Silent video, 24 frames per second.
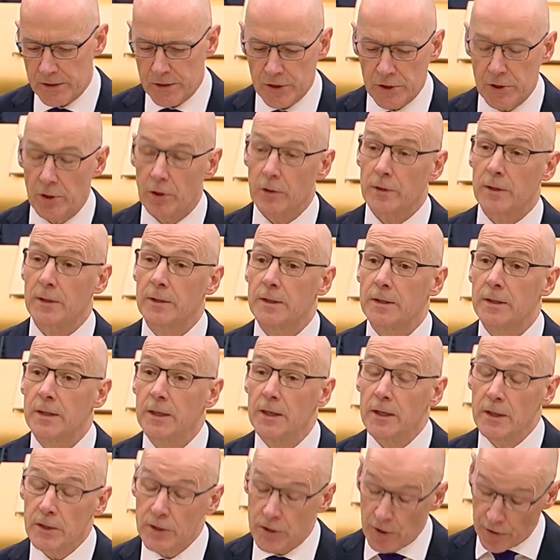Scotland
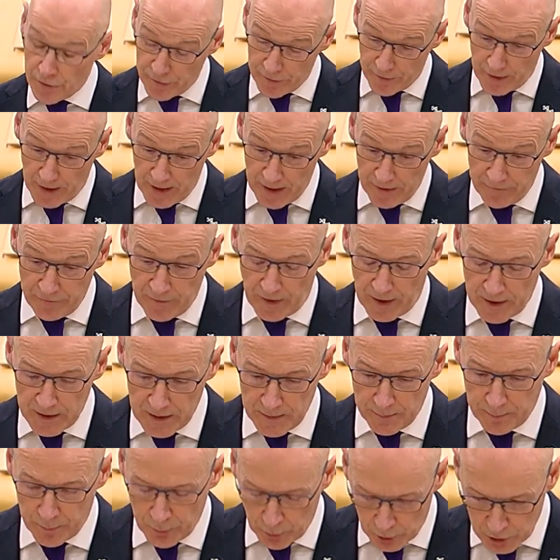to thrive
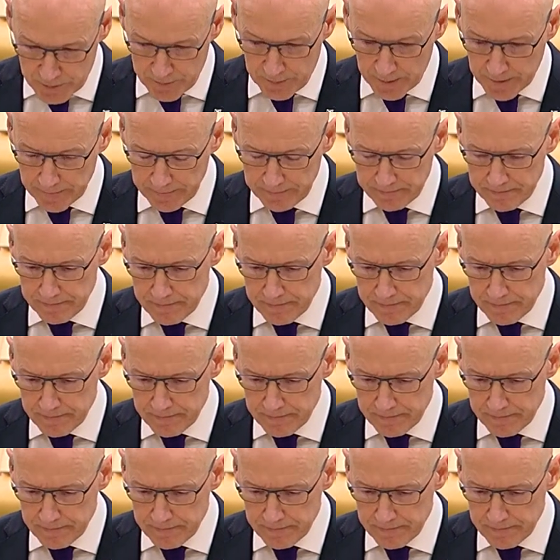and prosper.